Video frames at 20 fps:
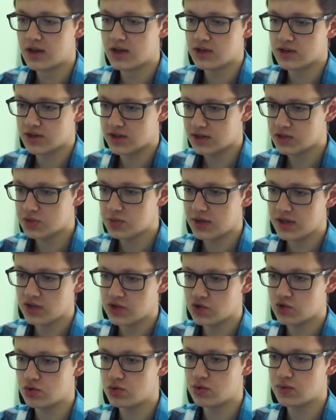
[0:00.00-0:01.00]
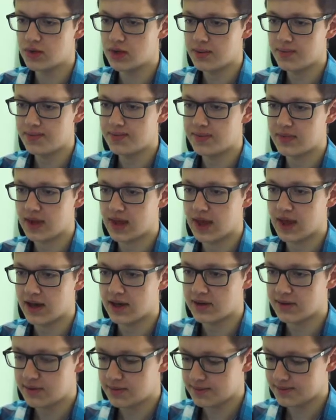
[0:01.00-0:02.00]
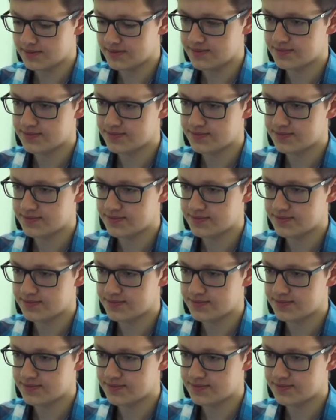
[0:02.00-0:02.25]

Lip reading: So let's write two of them, add